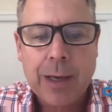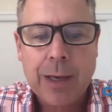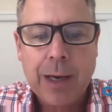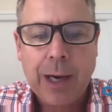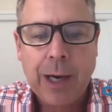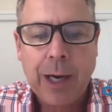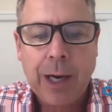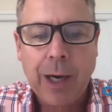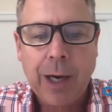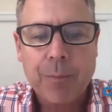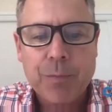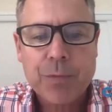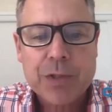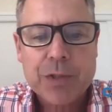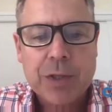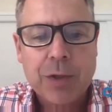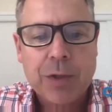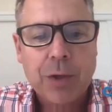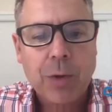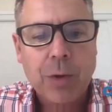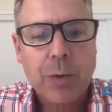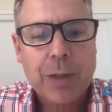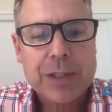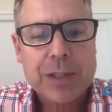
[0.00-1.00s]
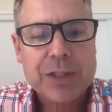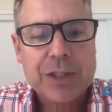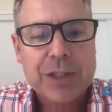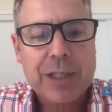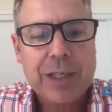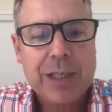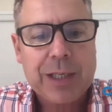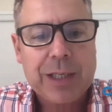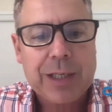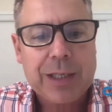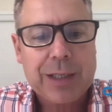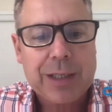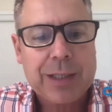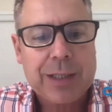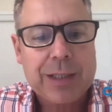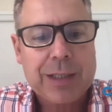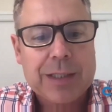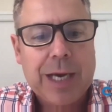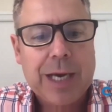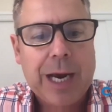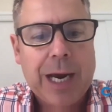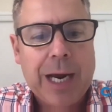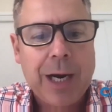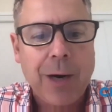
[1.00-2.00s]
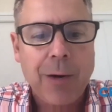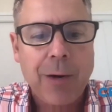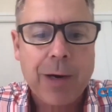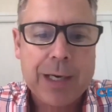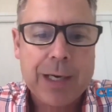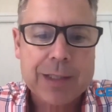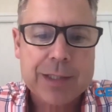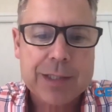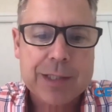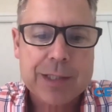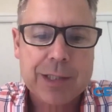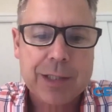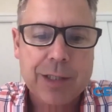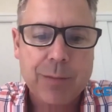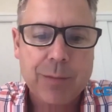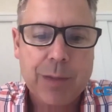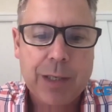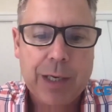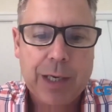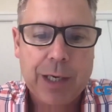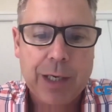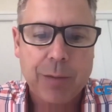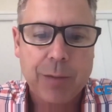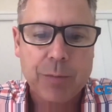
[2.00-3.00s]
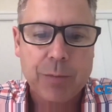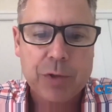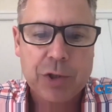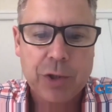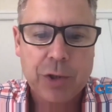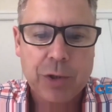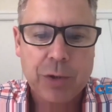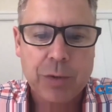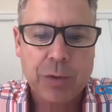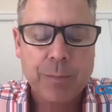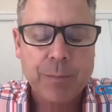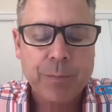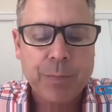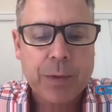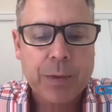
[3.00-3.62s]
Um, so the question here is, how has Certemy helped you